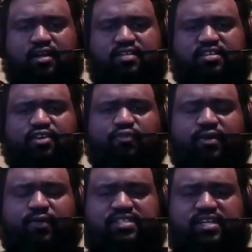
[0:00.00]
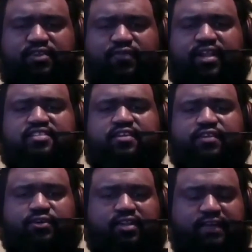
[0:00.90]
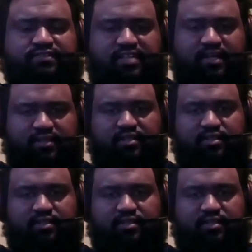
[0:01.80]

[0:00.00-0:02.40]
Was it hereditary or a lifestyle thing?